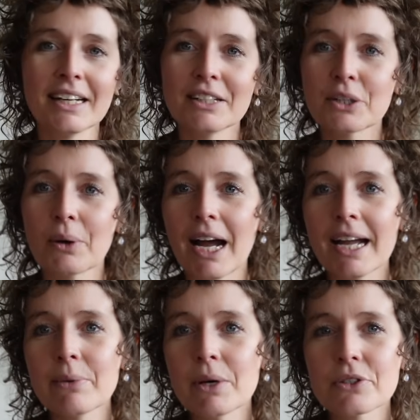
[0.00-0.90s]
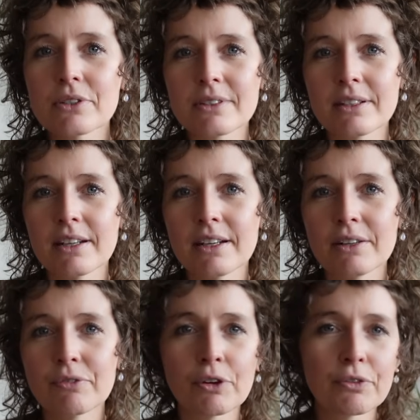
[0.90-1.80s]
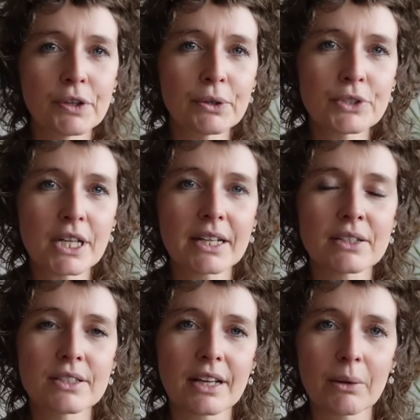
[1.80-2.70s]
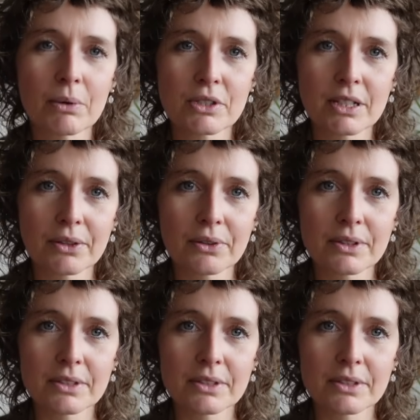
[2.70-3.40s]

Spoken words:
So I was, for a few seconds, I was a little